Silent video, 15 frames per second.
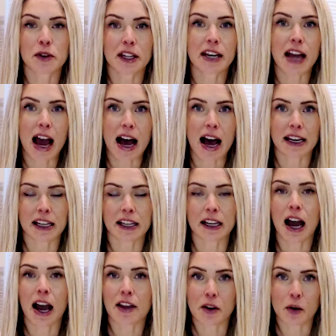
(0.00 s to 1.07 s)
can add in
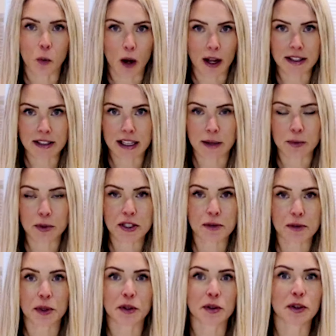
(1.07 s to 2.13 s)
either 1
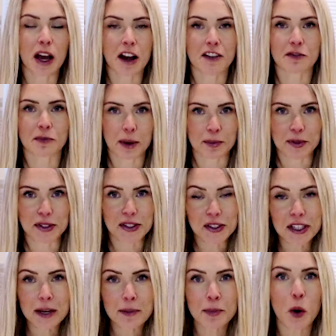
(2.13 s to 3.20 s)
tablespoon of maple
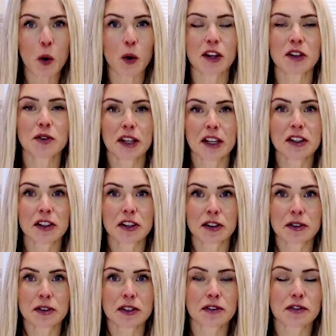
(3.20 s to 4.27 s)
syrup or you can
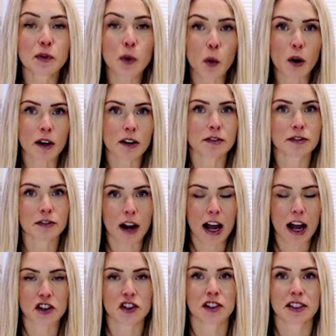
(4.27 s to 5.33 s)
use 4
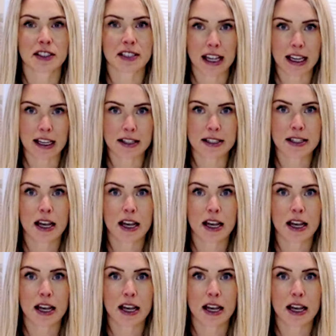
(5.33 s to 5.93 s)
fresh dates.